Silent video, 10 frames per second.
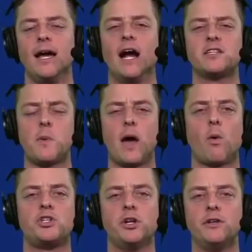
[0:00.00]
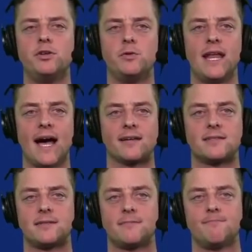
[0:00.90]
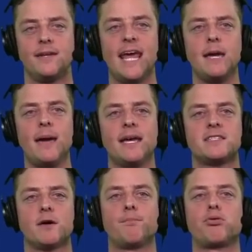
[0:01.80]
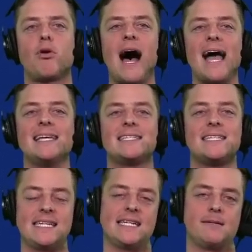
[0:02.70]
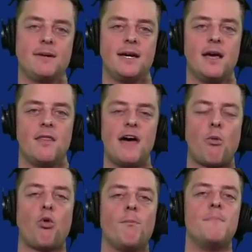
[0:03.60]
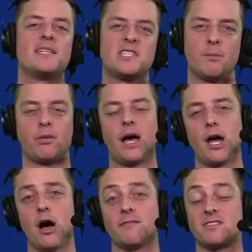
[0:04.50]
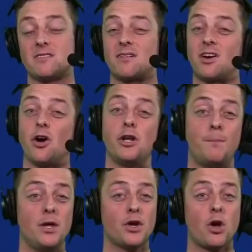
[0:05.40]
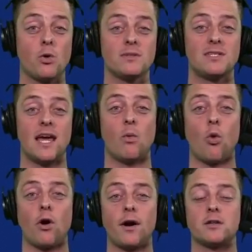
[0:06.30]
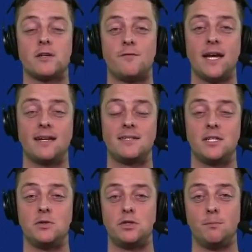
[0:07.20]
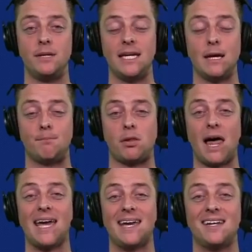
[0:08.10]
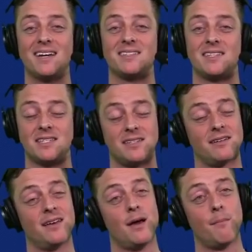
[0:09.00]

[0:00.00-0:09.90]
Here's what I want you to do next. Name a surprise team that will miss the playoffs. Could it be the Golden State Warriors if they continue to be and play inconsistent?